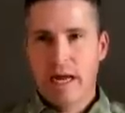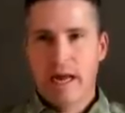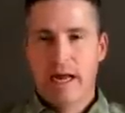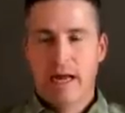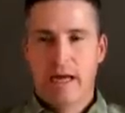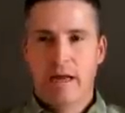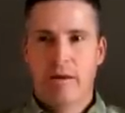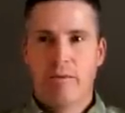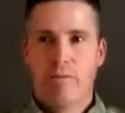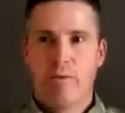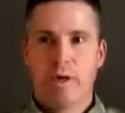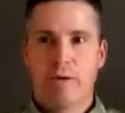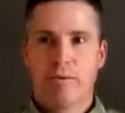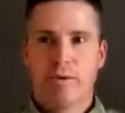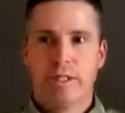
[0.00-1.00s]
And
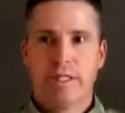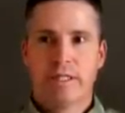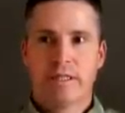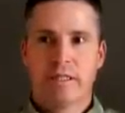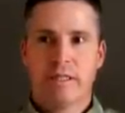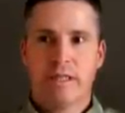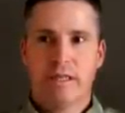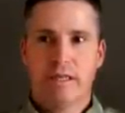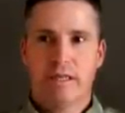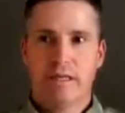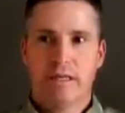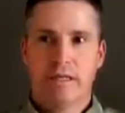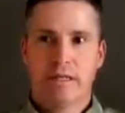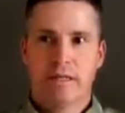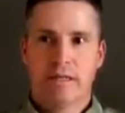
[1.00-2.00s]
when it reaches the
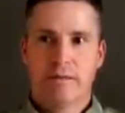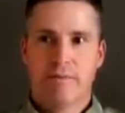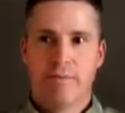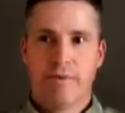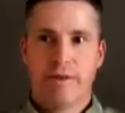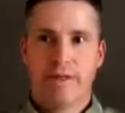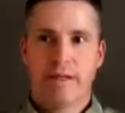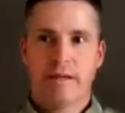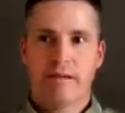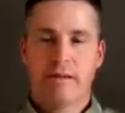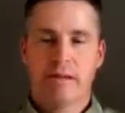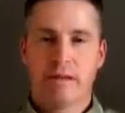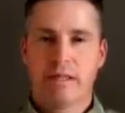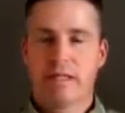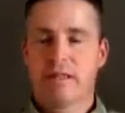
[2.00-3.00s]

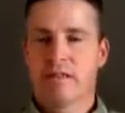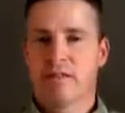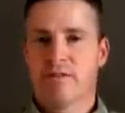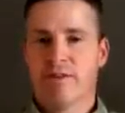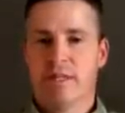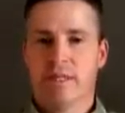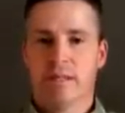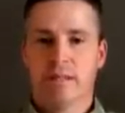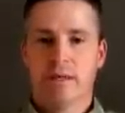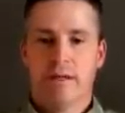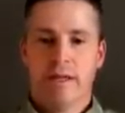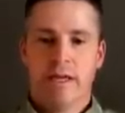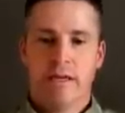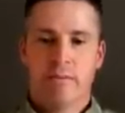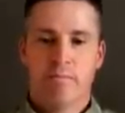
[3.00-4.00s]
lithosphere,
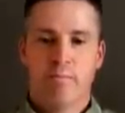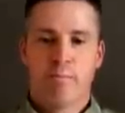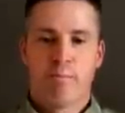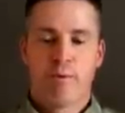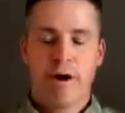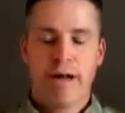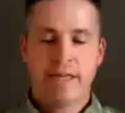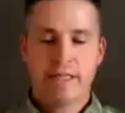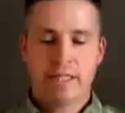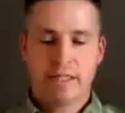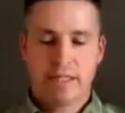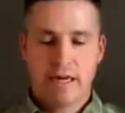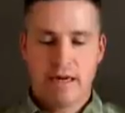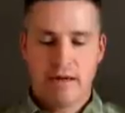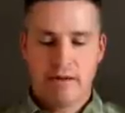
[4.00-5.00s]
it
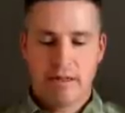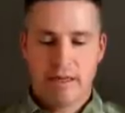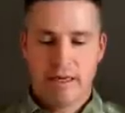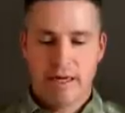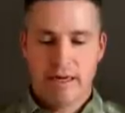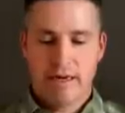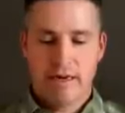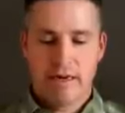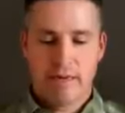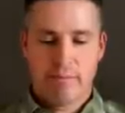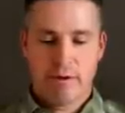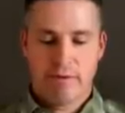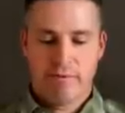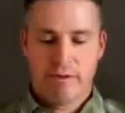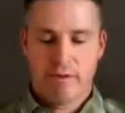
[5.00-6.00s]
branches out in any
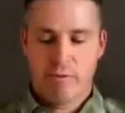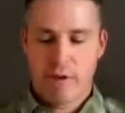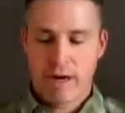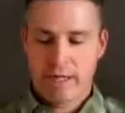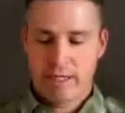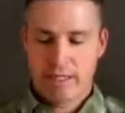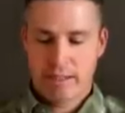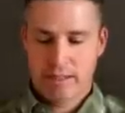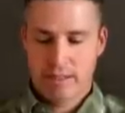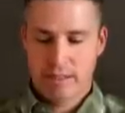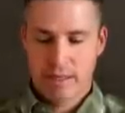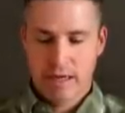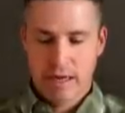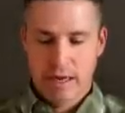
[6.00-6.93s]
number of directions.